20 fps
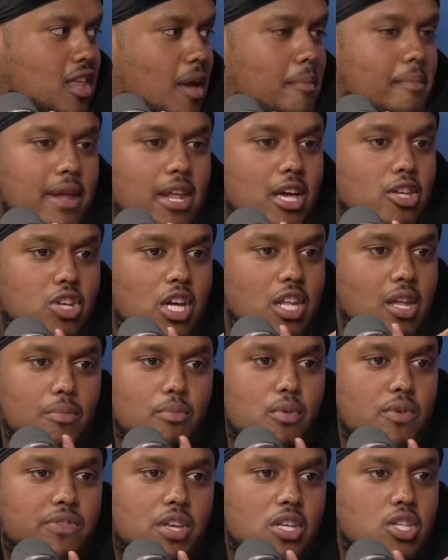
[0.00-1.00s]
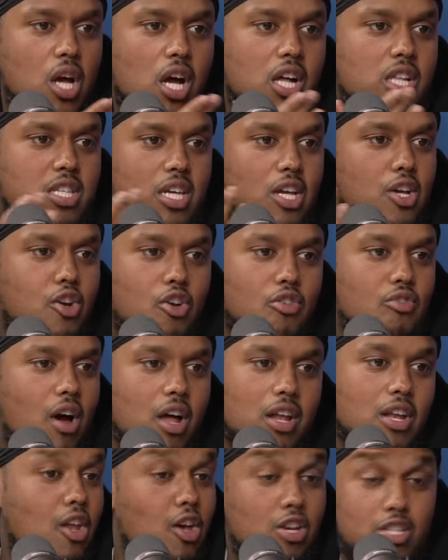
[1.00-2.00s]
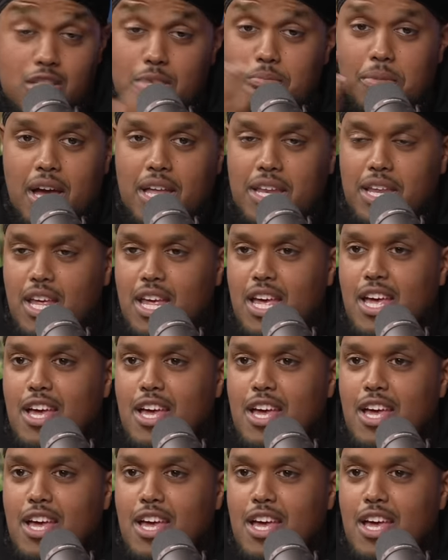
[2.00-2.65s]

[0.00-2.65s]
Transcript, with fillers: what you That man are trying to move to John in Quran. Lost your mind.